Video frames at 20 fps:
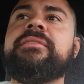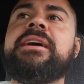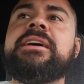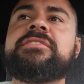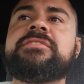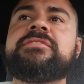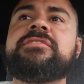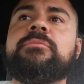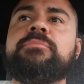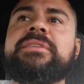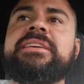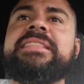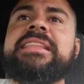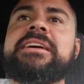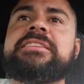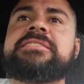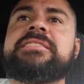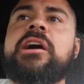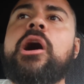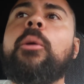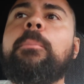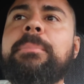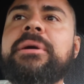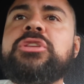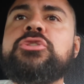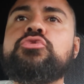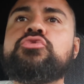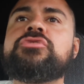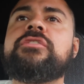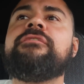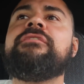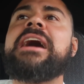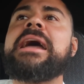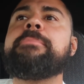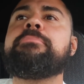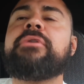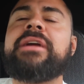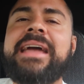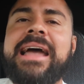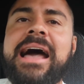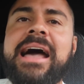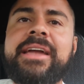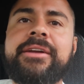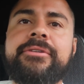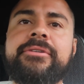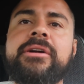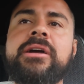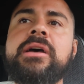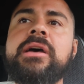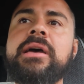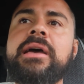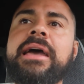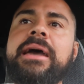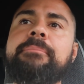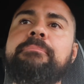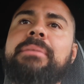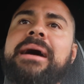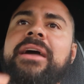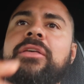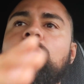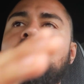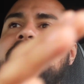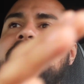That's something that's helping you to vibrate higher. And by the